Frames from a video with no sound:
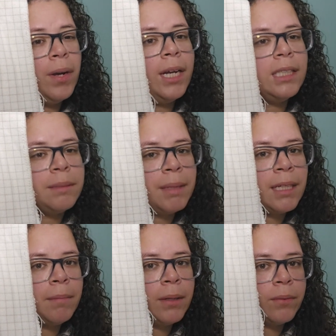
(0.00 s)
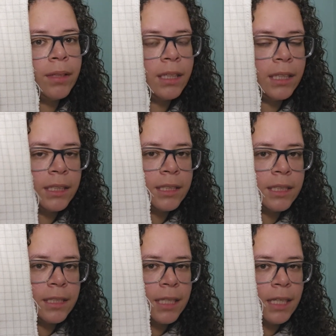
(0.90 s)
And it's making me really
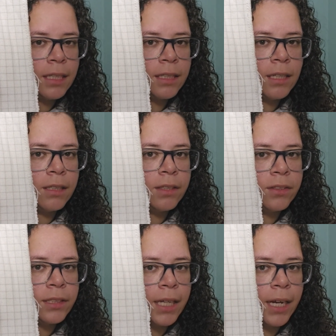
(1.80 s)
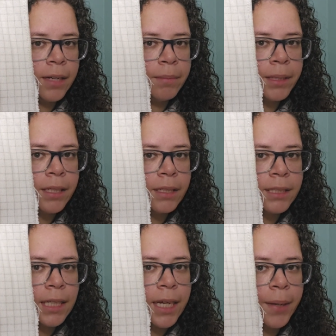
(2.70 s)
a little sad because
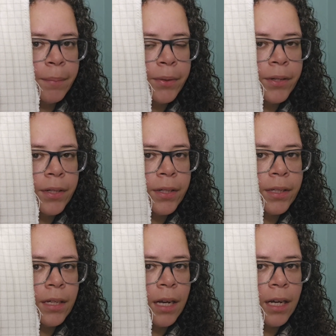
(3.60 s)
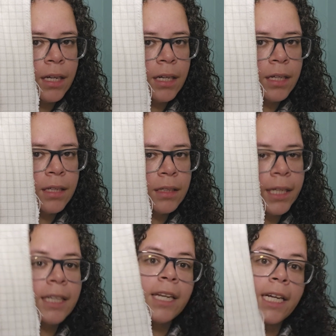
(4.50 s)
I can't put,
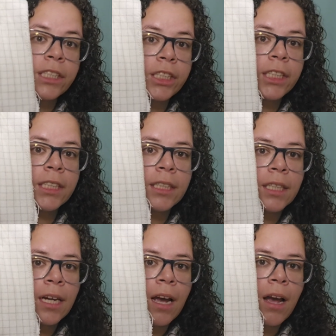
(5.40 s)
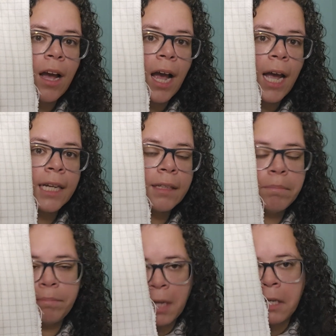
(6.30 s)
like last year, I
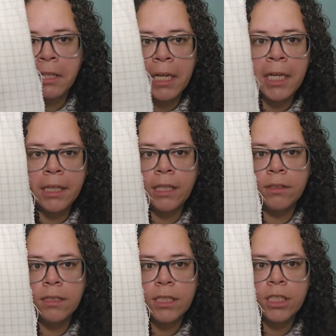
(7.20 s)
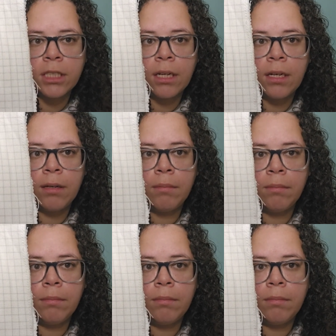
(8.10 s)
got 8,000 stitches on him.